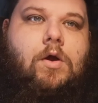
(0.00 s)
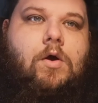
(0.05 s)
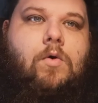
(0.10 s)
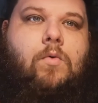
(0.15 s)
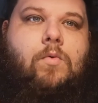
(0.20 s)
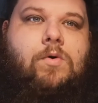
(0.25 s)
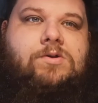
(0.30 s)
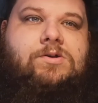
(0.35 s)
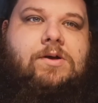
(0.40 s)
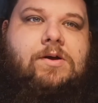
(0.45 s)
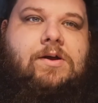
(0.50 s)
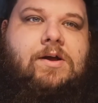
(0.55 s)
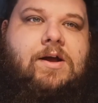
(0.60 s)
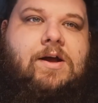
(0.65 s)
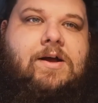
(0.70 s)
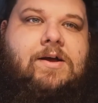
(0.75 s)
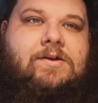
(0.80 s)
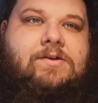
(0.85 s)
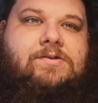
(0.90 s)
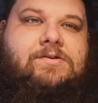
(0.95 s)
What's up,
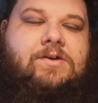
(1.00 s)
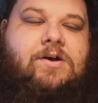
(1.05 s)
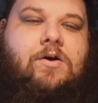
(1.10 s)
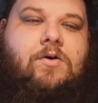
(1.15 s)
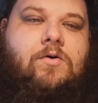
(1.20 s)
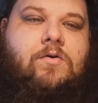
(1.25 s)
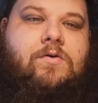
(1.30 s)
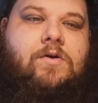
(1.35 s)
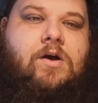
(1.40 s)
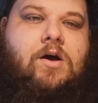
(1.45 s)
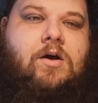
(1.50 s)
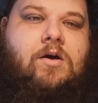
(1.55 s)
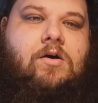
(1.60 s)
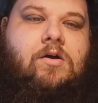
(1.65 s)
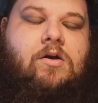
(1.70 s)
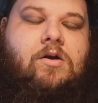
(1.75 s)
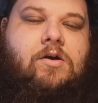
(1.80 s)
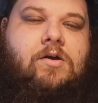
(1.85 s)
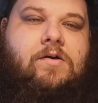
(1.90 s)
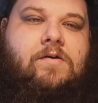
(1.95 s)
guys? So, y'all
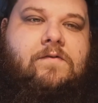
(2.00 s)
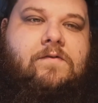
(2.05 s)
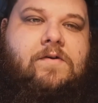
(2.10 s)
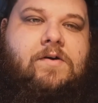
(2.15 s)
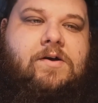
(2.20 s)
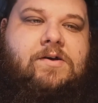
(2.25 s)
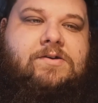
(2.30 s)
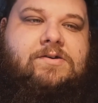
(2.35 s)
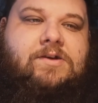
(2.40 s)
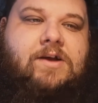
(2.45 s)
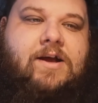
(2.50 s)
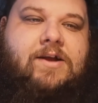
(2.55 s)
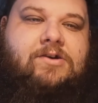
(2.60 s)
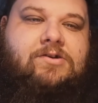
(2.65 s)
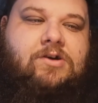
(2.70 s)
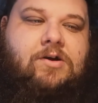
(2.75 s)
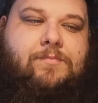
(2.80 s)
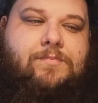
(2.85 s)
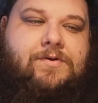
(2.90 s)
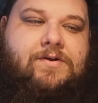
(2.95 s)
heard of sky
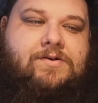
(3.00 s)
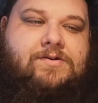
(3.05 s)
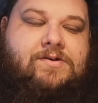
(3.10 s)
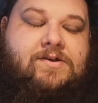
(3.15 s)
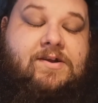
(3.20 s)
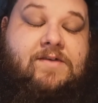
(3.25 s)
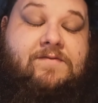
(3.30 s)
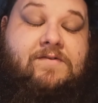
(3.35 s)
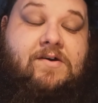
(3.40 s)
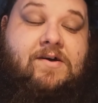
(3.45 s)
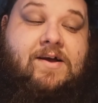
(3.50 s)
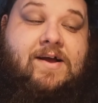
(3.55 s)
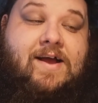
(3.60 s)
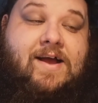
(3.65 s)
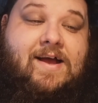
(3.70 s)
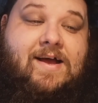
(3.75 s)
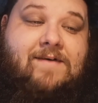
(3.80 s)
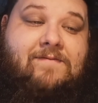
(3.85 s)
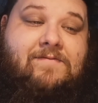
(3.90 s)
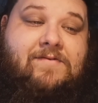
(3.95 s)
trumpets, and if y'all
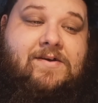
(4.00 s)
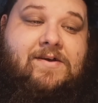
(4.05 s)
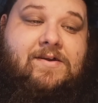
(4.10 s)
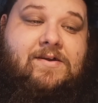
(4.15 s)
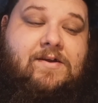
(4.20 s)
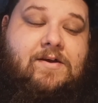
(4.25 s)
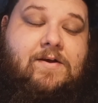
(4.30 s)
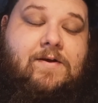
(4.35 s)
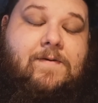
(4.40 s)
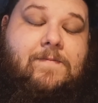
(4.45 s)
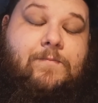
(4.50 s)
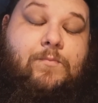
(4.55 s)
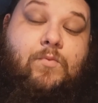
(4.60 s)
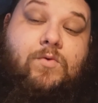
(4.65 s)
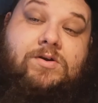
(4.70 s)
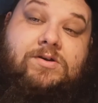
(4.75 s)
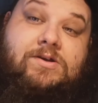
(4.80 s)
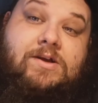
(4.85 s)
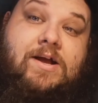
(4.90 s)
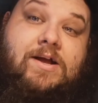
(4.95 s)
haven't,
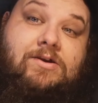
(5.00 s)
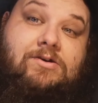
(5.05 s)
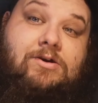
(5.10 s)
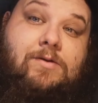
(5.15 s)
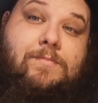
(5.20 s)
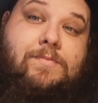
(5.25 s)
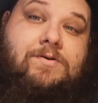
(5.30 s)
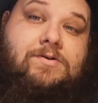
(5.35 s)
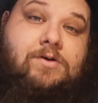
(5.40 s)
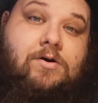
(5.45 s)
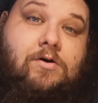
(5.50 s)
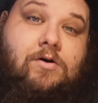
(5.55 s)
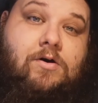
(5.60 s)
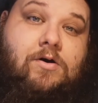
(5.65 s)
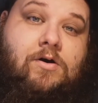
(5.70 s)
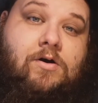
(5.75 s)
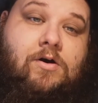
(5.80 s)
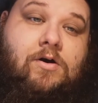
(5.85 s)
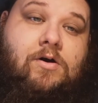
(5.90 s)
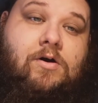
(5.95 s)
what sky trumpets
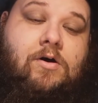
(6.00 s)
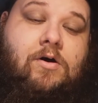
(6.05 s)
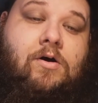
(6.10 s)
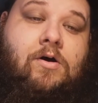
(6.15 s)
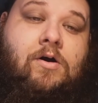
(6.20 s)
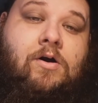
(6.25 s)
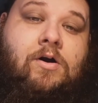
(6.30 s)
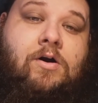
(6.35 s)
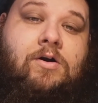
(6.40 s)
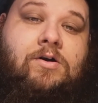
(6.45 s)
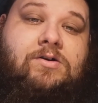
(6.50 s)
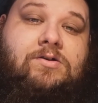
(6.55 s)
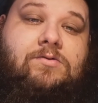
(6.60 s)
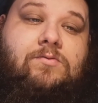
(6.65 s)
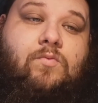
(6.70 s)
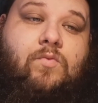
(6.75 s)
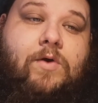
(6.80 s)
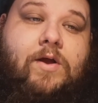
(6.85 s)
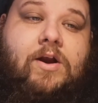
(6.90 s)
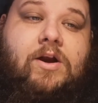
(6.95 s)
are
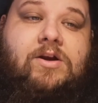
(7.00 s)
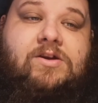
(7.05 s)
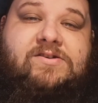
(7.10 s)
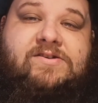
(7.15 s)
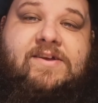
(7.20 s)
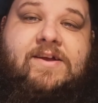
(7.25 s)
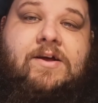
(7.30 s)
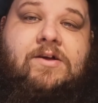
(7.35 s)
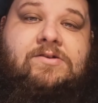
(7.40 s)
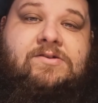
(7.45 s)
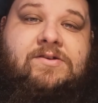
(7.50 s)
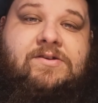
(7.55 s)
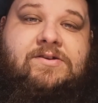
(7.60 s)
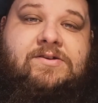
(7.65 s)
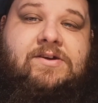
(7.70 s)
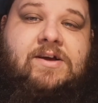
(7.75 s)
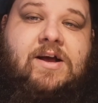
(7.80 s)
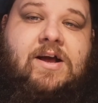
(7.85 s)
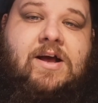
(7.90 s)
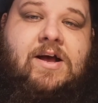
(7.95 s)
weird sounds in the
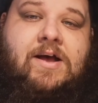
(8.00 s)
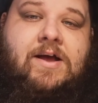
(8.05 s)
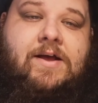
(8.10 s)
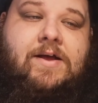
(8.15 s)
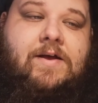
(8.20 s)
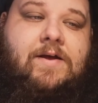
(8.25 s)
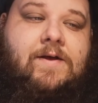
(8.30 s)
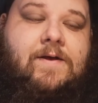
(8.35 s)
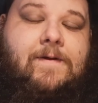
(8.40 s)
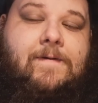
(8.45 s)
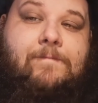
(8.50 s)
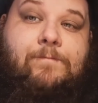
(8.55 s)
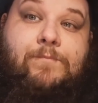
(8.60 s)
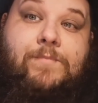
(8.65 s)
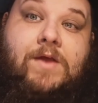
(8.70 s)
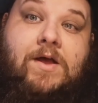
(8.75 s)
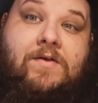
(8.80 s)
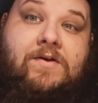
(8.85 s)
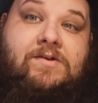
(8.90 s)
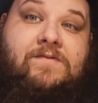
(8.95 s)
sky.
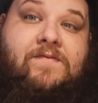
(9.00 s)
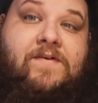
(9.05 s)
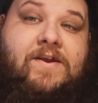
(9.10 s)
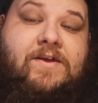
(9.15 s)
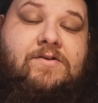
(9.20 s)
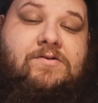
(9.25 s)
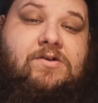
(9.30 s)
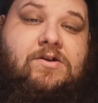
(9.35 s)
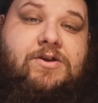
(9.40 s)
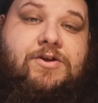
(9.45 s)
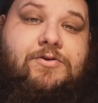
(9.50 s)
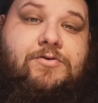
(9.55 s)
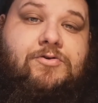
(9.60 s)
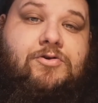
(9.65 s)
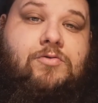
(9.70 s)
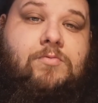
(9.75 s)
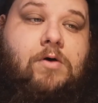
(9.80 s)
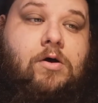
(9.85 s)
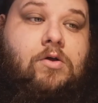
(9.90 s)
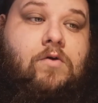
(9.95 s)
Now, there's videos on
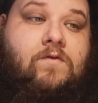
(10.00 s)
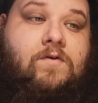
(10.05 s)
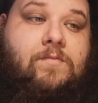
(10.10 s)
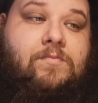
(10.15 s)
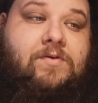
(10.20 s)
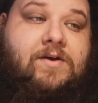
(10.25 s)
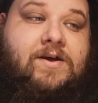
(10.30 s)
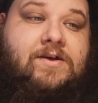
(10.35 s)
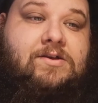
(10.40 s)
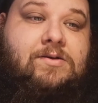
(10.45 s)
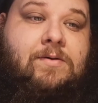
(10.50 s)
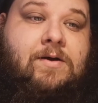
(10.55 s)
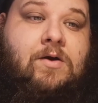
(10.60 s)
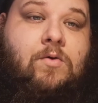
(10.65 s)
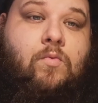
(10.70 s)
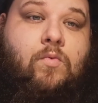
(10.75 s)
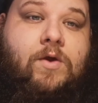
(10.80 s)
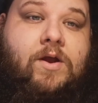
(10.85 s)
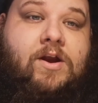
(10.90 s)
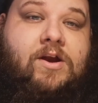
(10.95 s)
YouTube all over the place
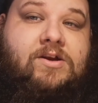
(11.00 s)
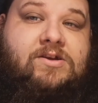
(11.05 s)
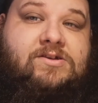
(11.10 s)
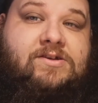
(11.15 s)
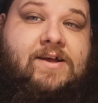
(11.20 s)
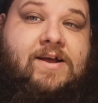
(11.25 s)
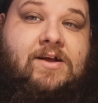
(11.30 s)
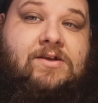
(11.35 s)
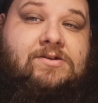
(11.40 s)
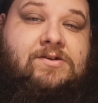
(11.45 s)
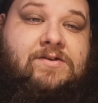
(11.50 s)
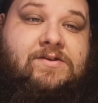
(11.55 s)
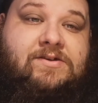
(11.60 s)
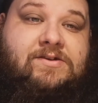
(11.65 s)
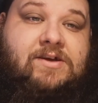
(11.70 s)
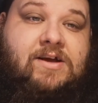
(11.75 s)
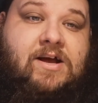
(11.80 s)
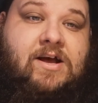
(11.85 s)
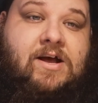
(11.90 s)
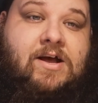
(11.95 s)
about weird sounds in the
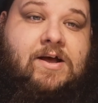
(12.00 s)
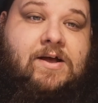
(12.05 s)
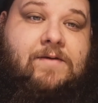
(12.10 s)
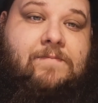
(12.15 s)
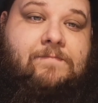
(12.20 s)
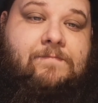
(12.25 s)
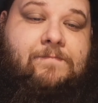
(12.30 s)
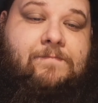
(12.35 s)
sky.